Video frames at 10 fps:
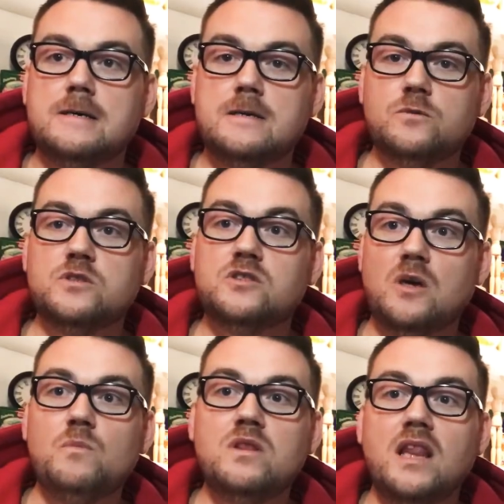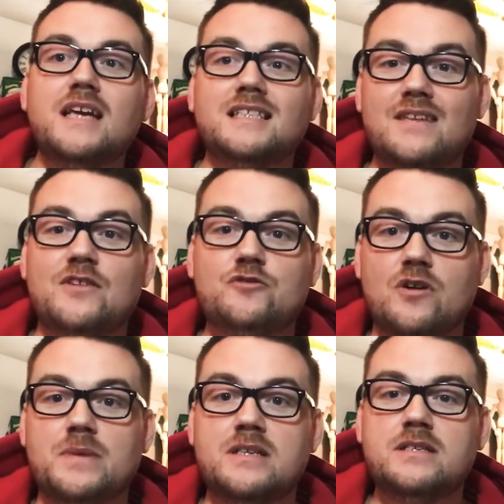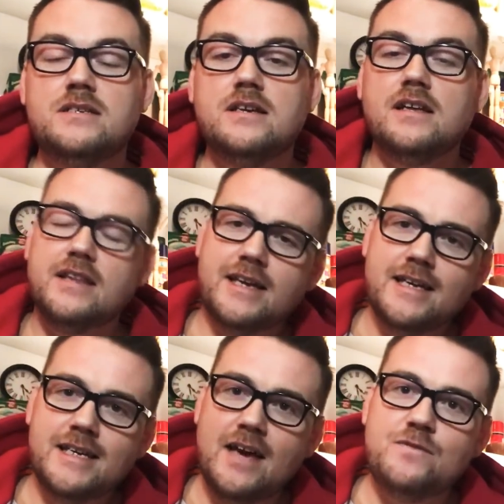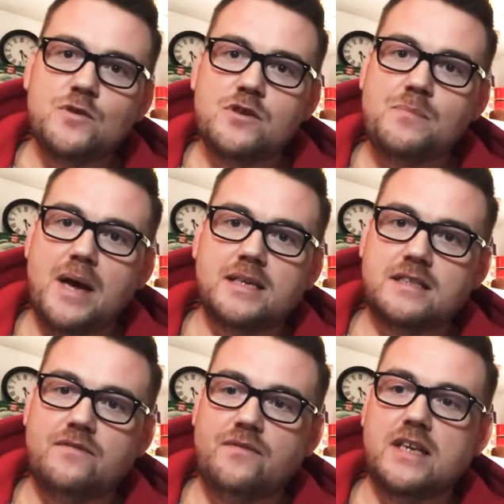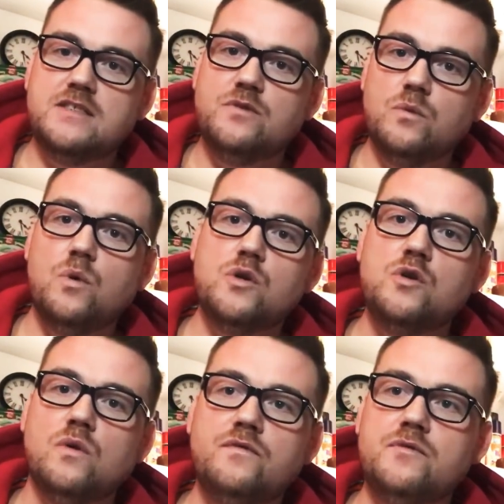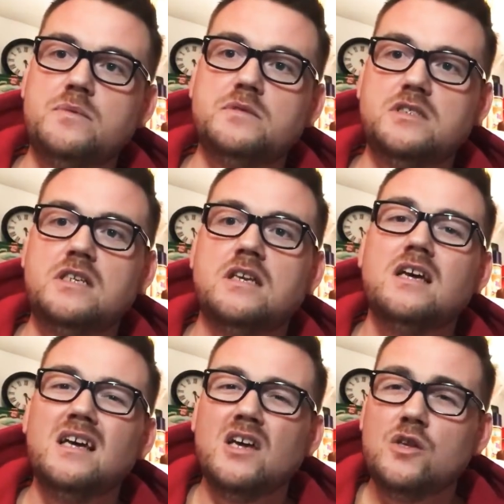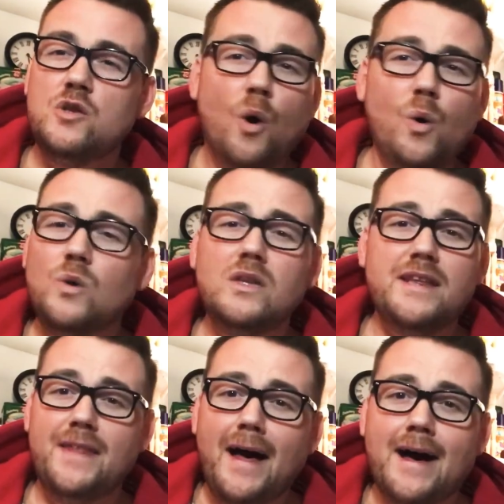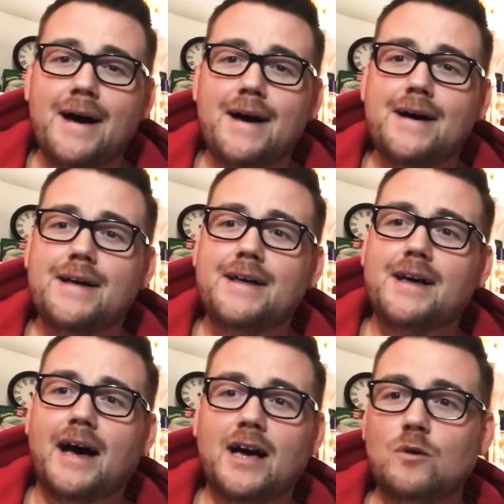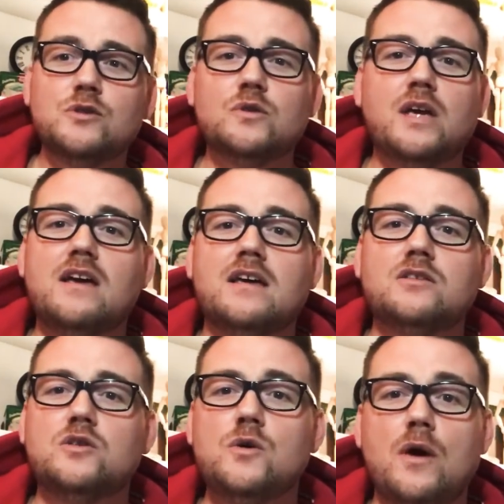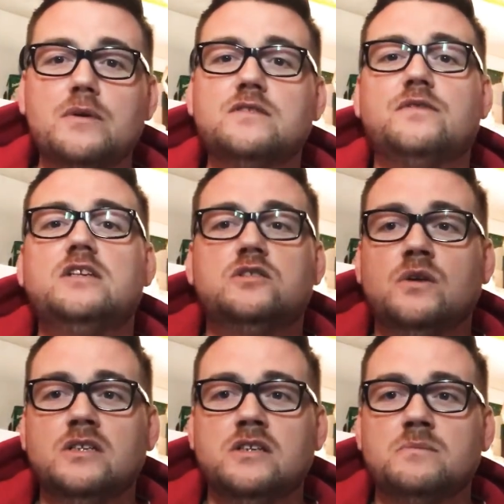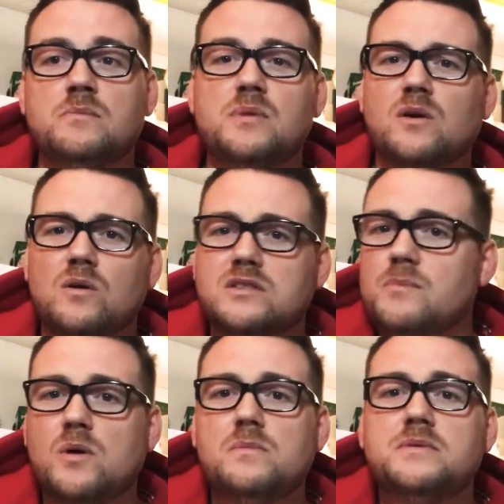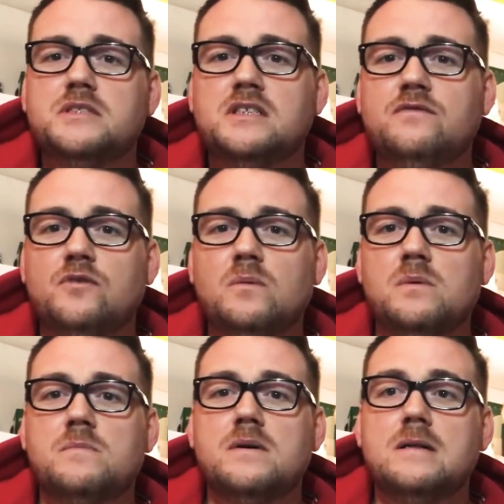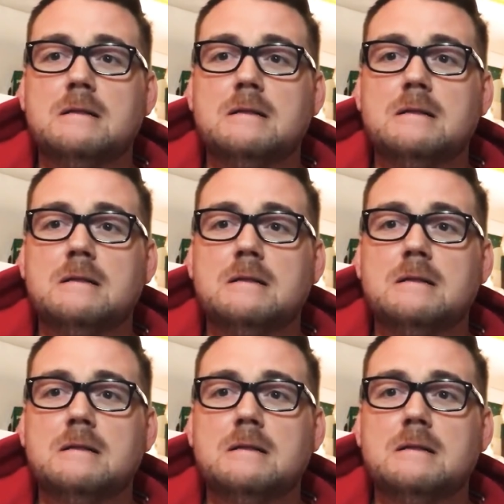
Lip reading: you know, someone like David Drummond that can give you the best advice for what you want from your machine. Not only that, I also get 2 hours free tuition because I bought my machine from him.